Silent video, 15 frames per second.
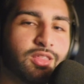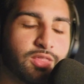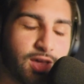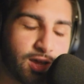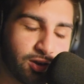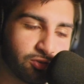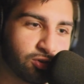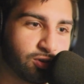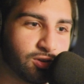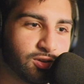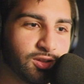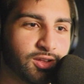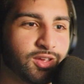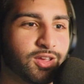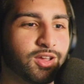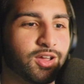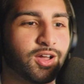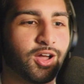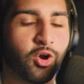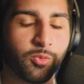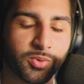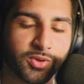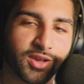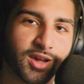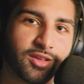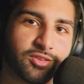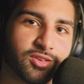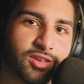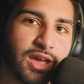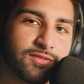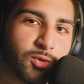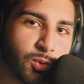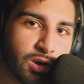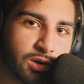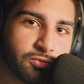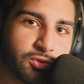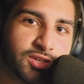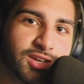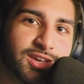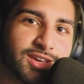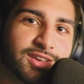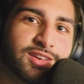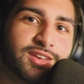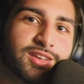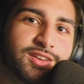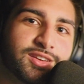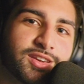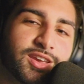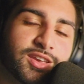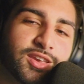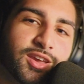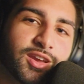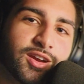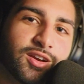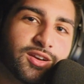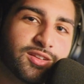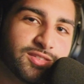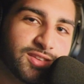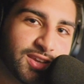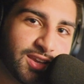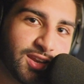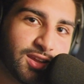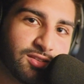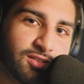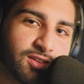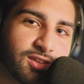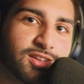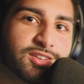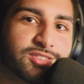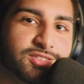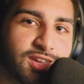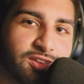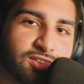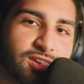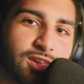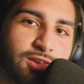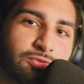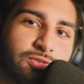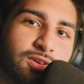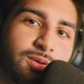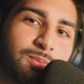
That is all. I hope you guys have a wonderful day. Take care, take it easy, stay safe,